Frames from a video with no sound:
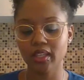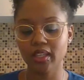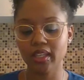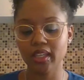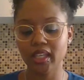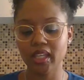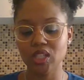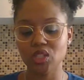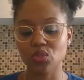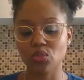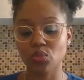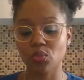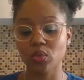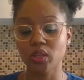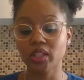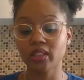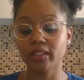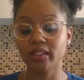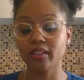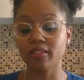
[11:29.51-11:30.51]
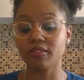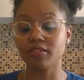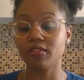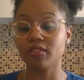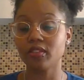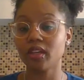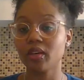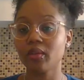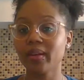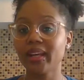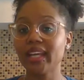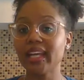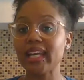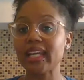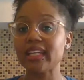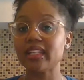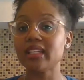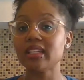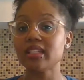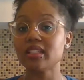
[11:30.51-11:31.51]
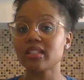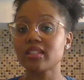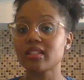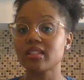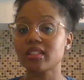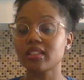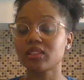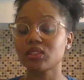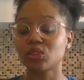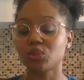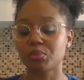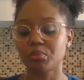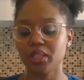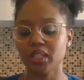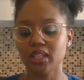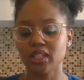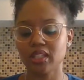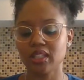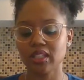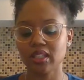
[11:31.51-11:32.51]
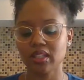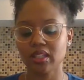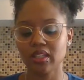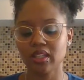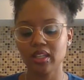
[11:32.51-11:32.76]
He's really a very innocent little pig.